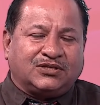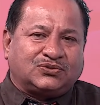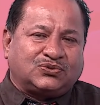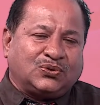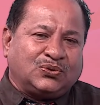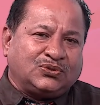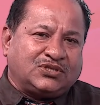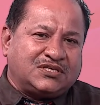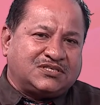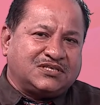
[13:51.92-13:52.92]
So,
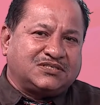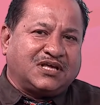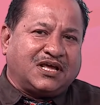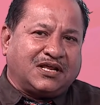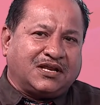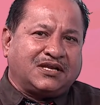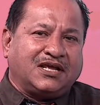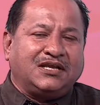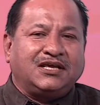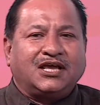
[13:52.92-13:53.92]
this is
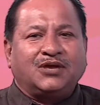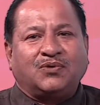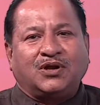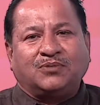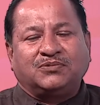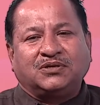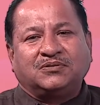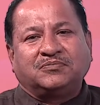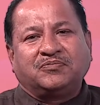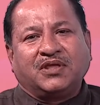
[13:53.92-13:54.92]
really a one of
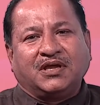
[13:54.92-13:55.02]
the